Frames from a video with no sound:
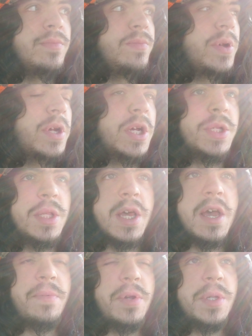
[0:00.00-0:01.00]
because of
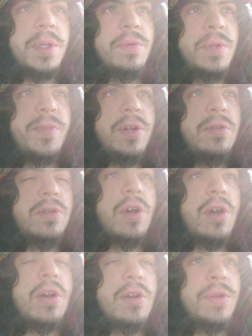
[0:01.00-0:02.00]
that, because it was my old
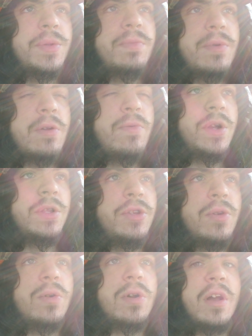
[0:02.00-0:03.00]
car and I wanted
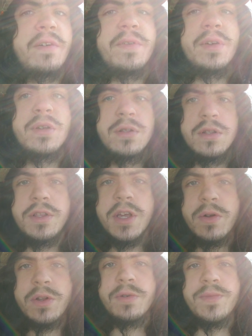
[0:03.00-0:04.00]
the door off it, that
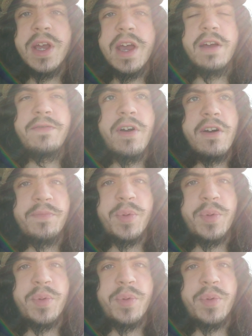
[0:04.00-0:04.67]
they would give me half off